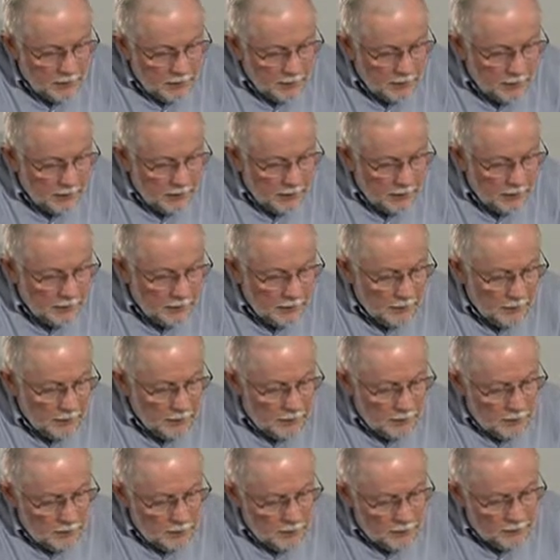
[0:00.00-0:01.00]
and
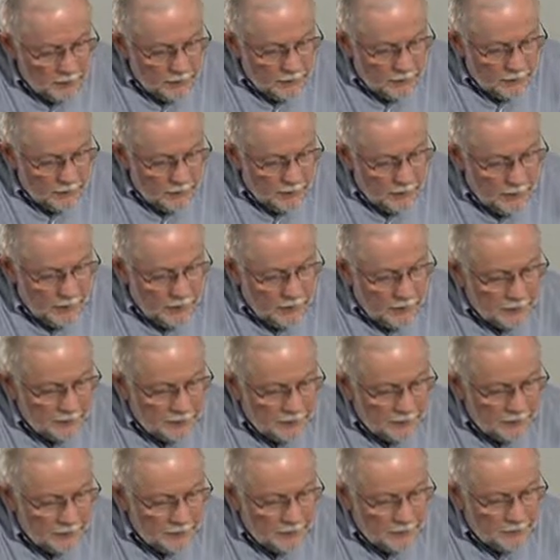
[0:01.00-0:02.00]
this is a
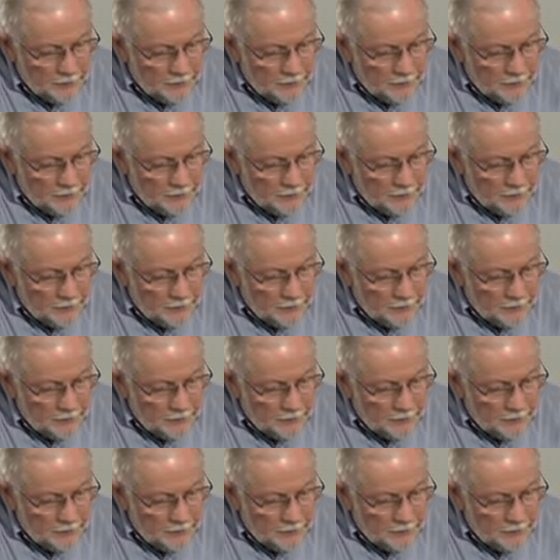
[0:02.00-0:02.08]
disc